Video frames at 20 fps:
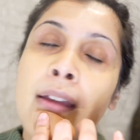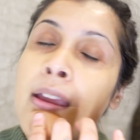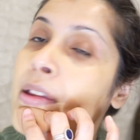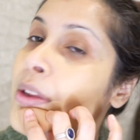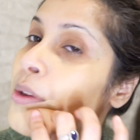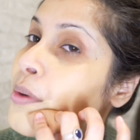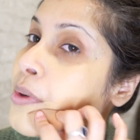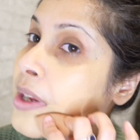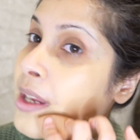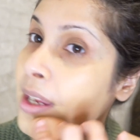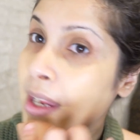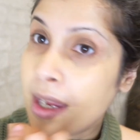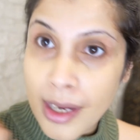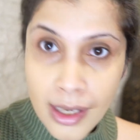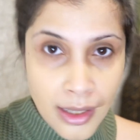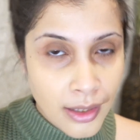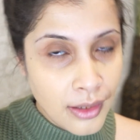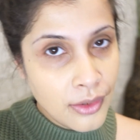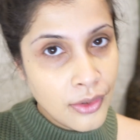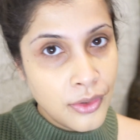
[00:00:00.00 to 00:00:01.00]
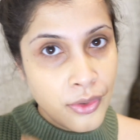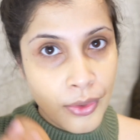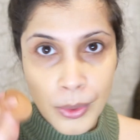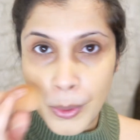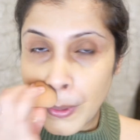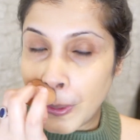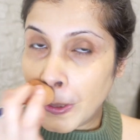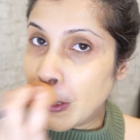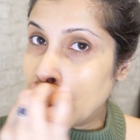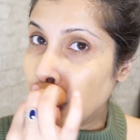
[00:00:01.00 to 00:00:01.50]
you can
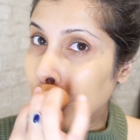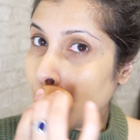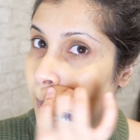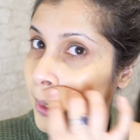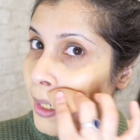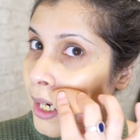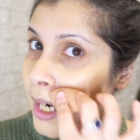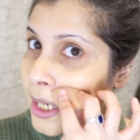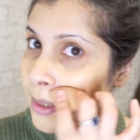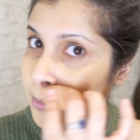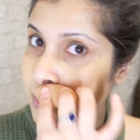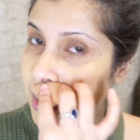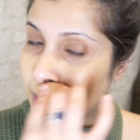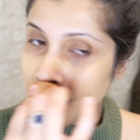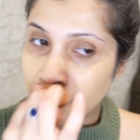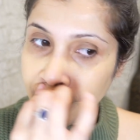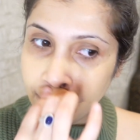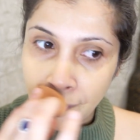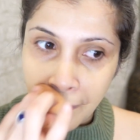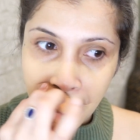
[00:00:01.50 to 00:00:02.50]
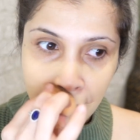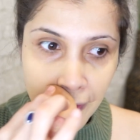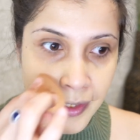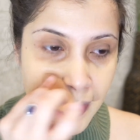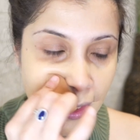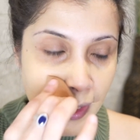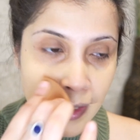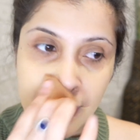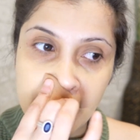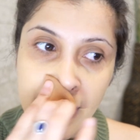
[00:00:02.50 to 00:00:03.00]
do your eye makeup
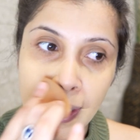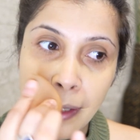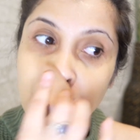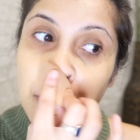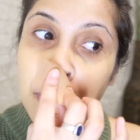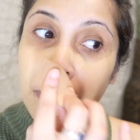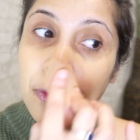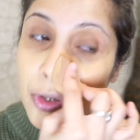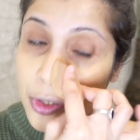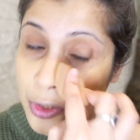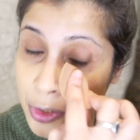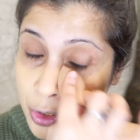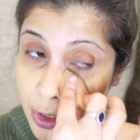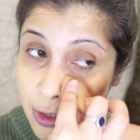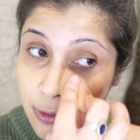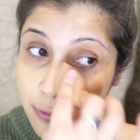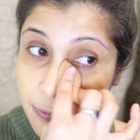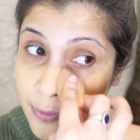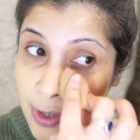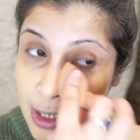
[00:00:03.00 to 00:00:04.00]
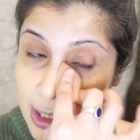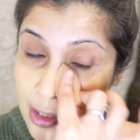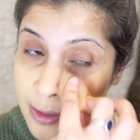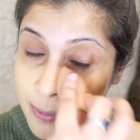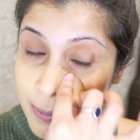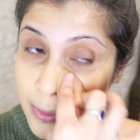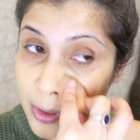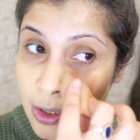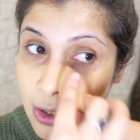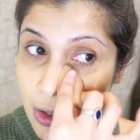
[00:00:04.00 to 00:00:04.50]
first and then move on to your
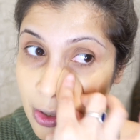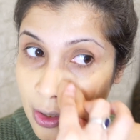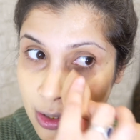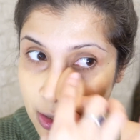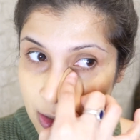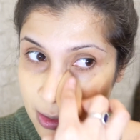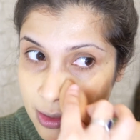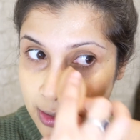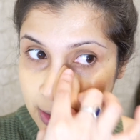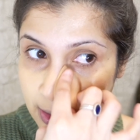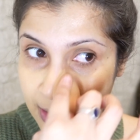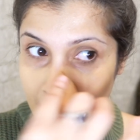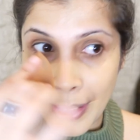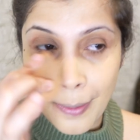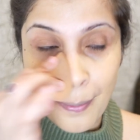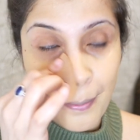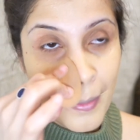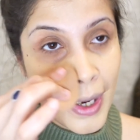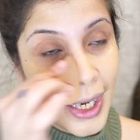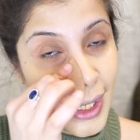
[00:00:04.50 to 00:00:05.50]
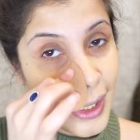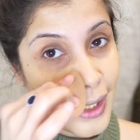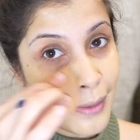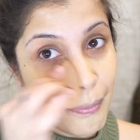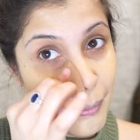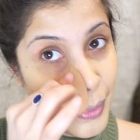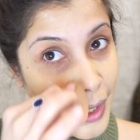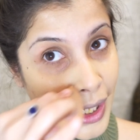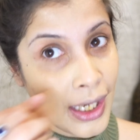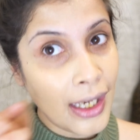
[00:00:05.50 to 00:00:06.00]
face, because there might
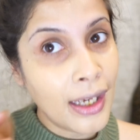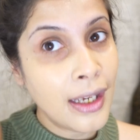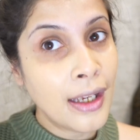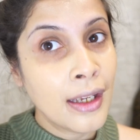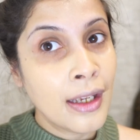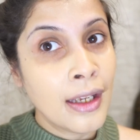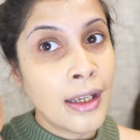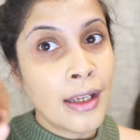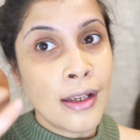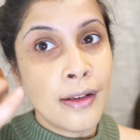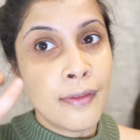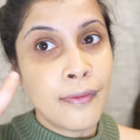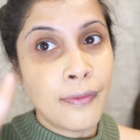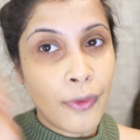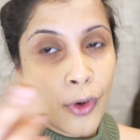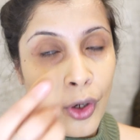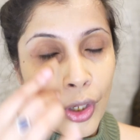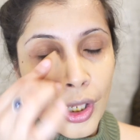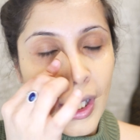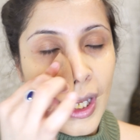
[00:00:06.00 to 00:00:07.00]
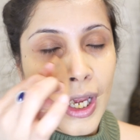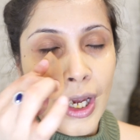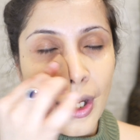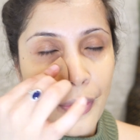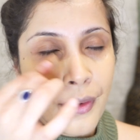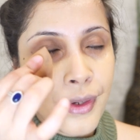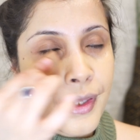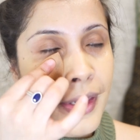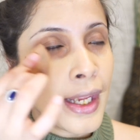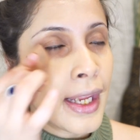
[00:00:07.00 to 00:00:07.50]
be
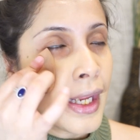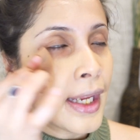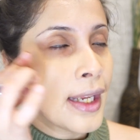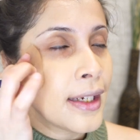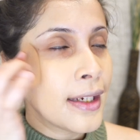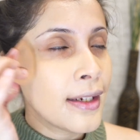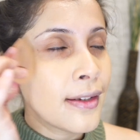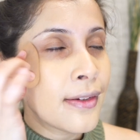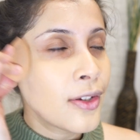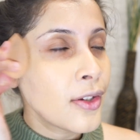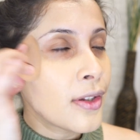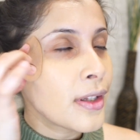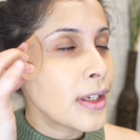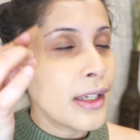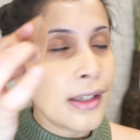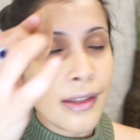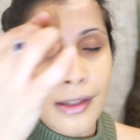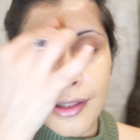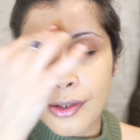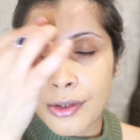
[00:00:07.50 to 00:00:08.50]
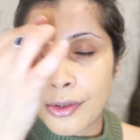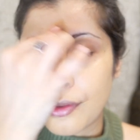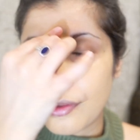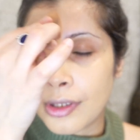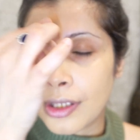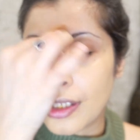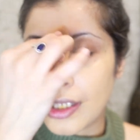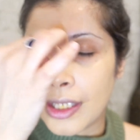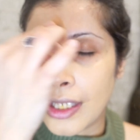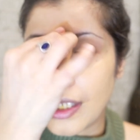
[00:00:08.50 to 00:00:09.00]
fallouts and it's just easier to
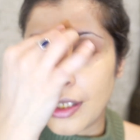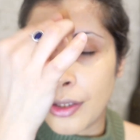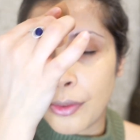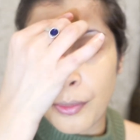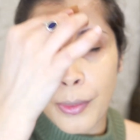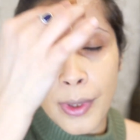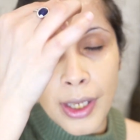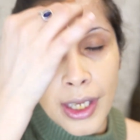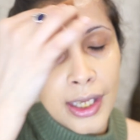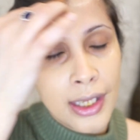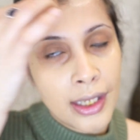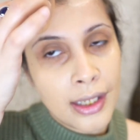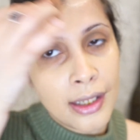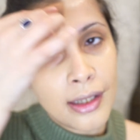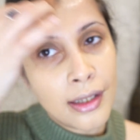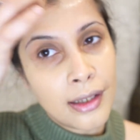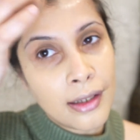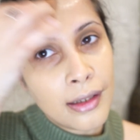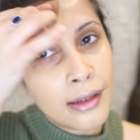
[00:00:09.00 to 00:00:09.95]
clean when